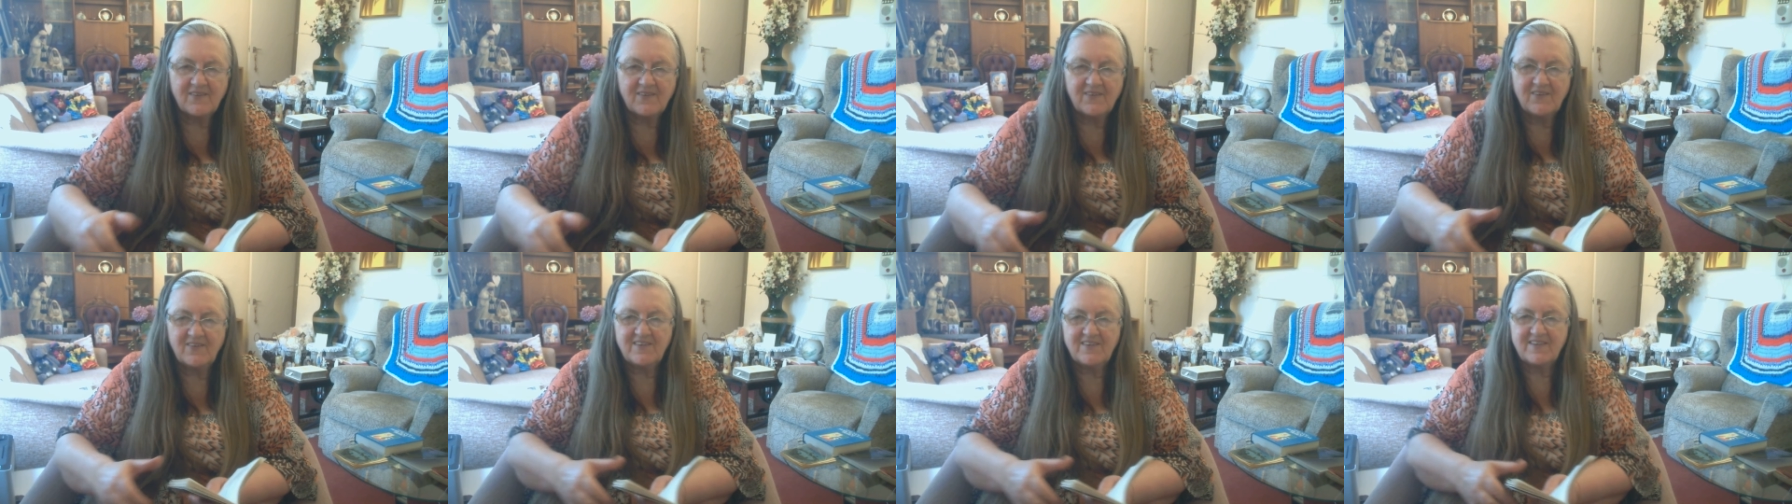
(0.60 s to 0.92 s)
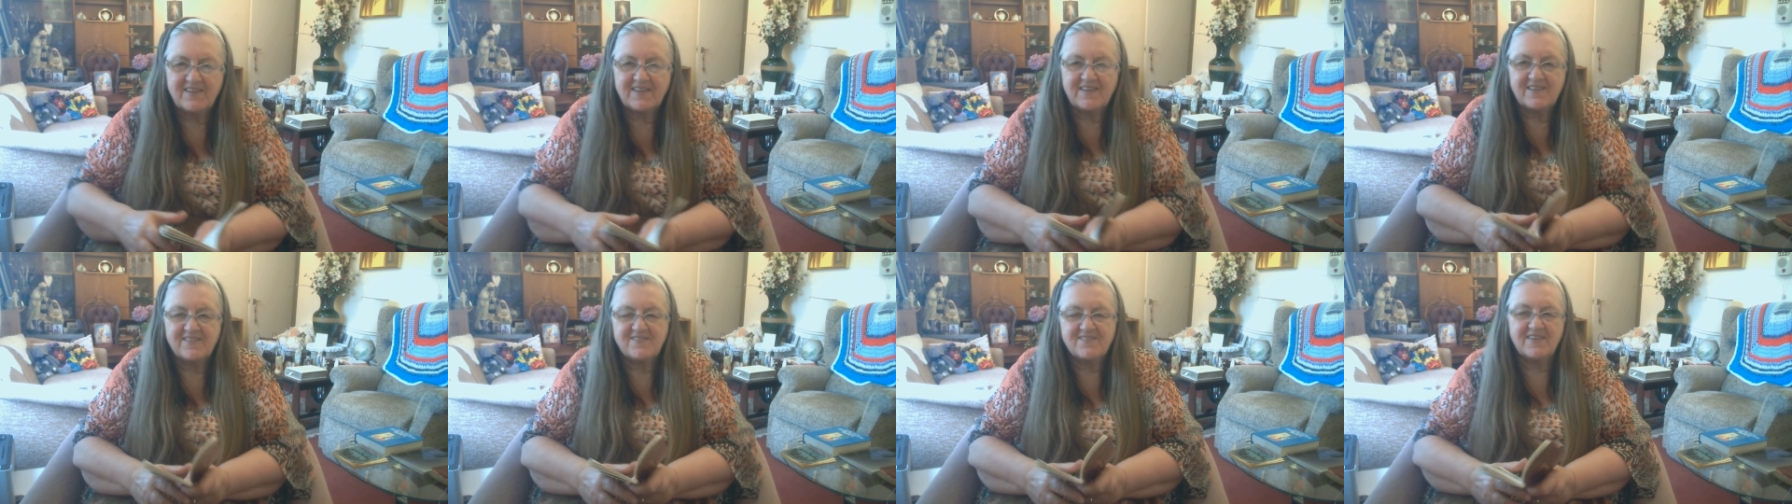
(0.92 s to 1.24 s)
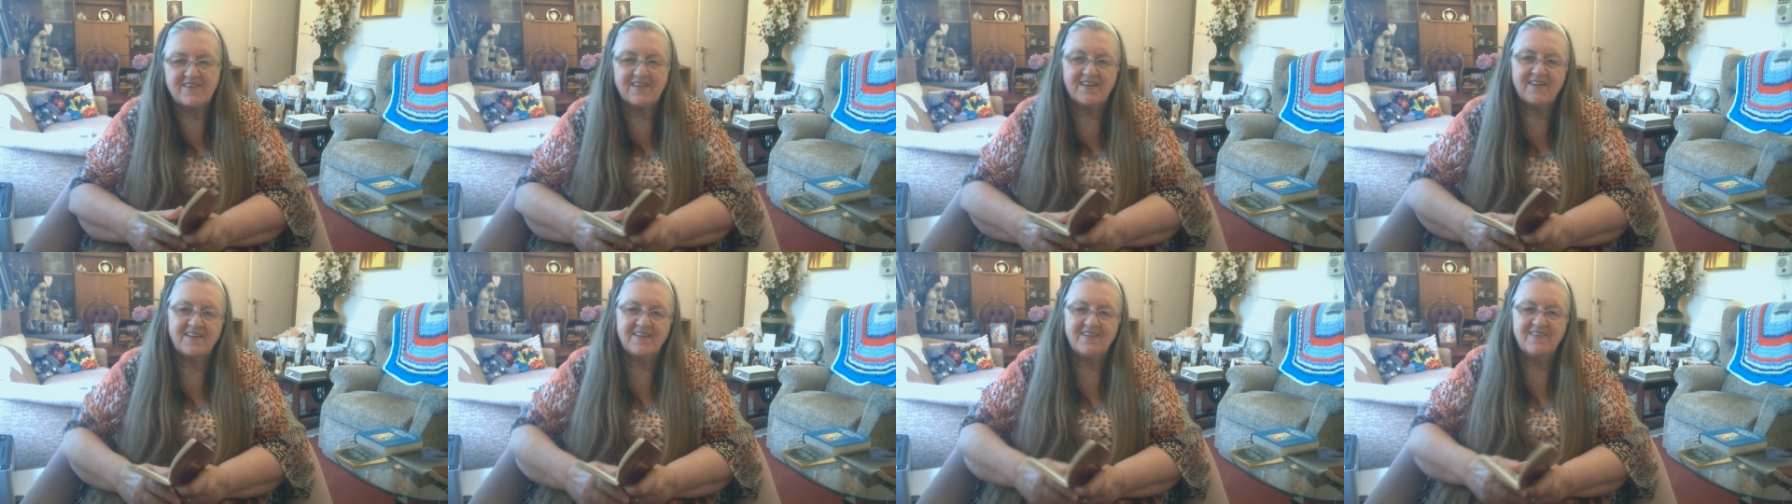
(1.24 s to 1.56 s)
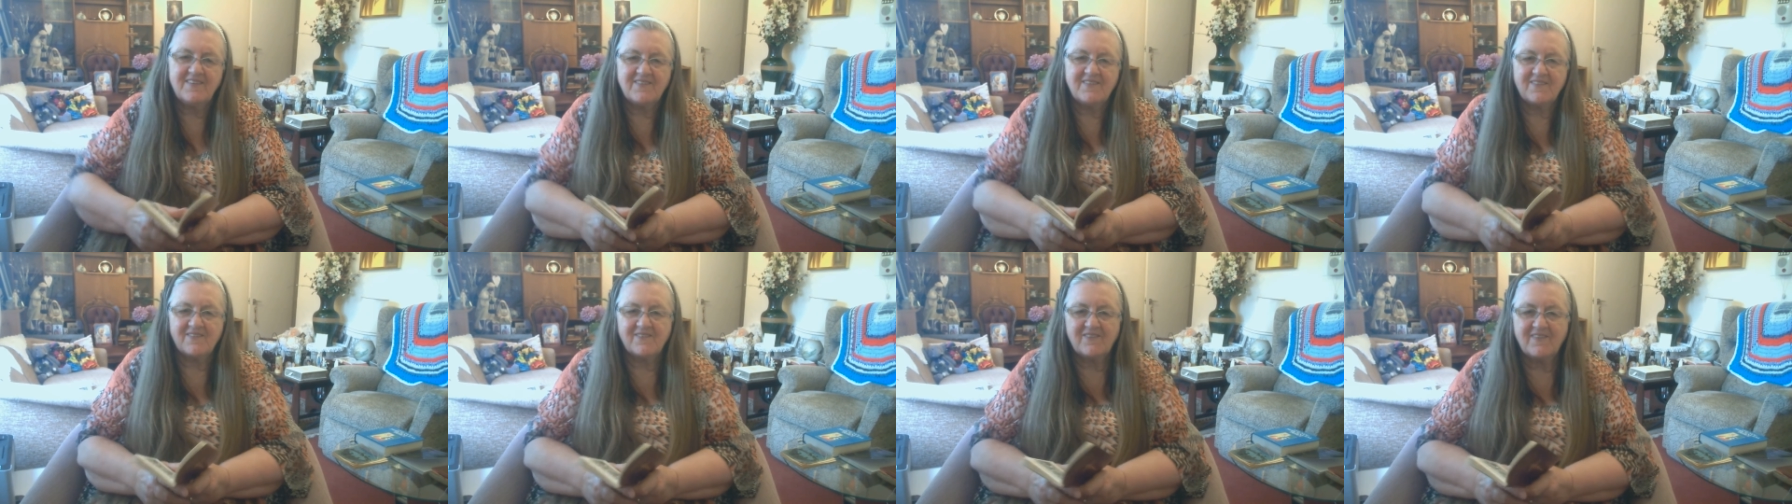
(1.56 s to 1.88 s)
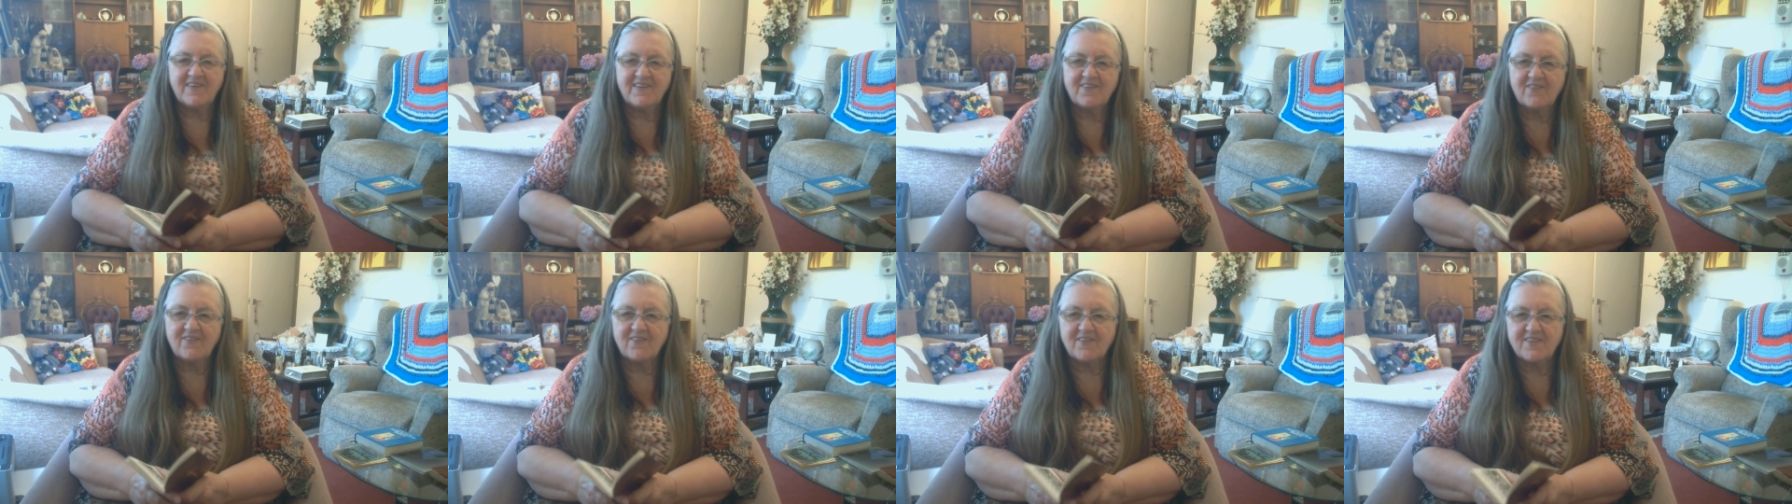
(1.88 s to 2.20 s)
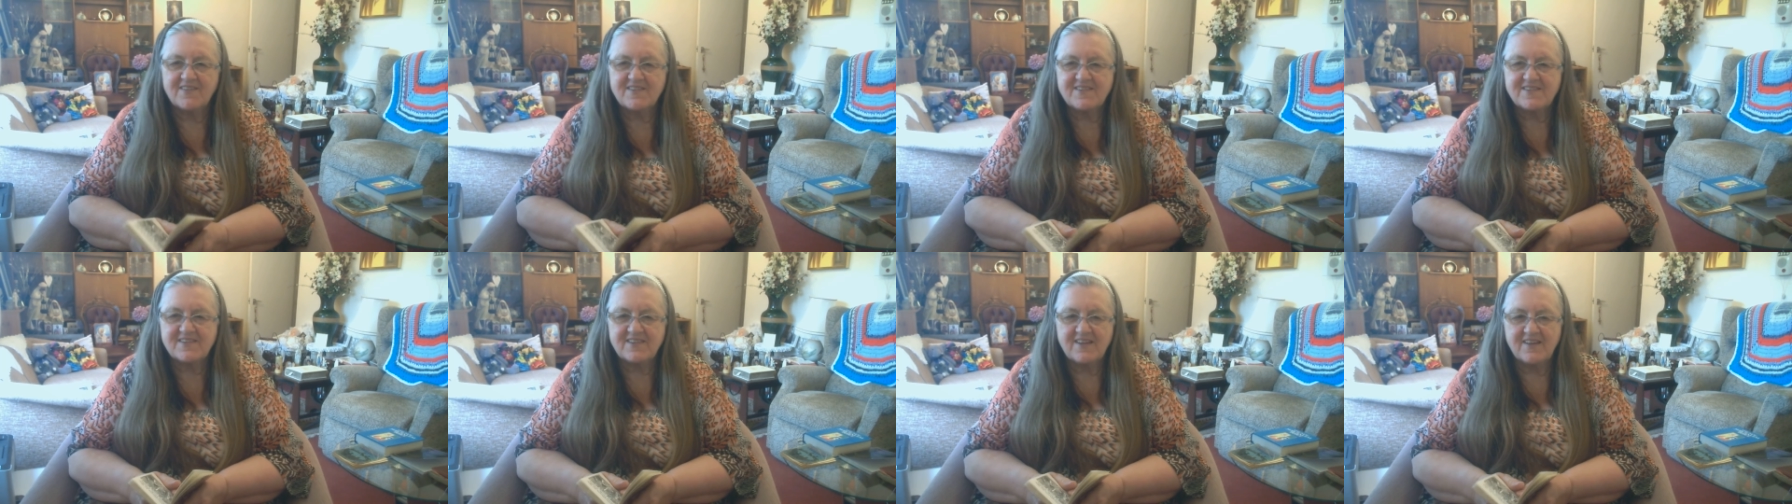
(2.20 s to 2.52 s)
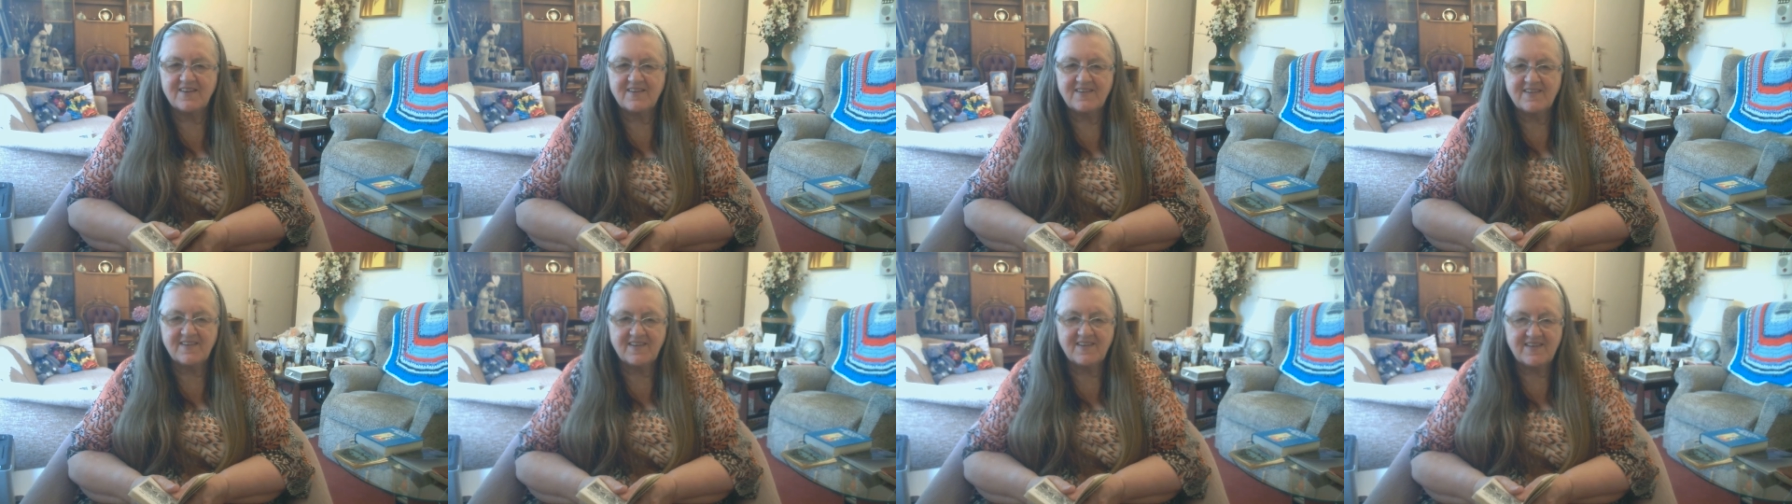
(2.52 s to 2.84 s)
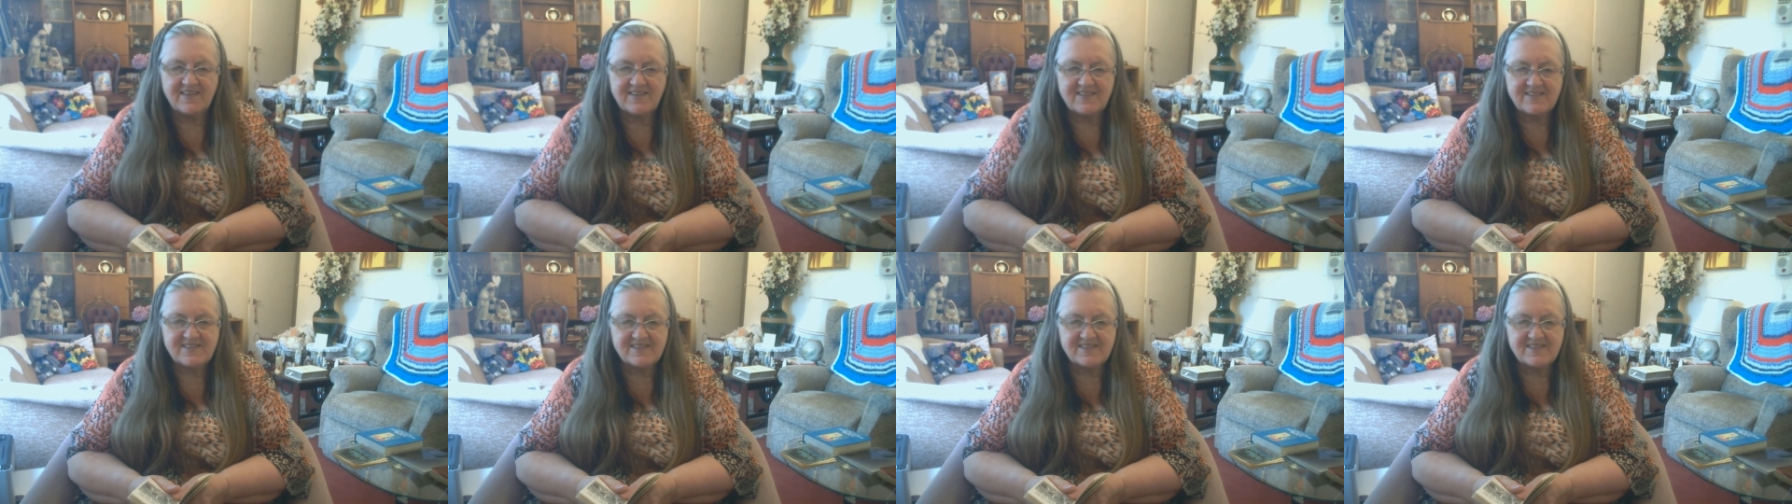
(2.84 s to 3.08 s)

Good evening. We're on Sunday,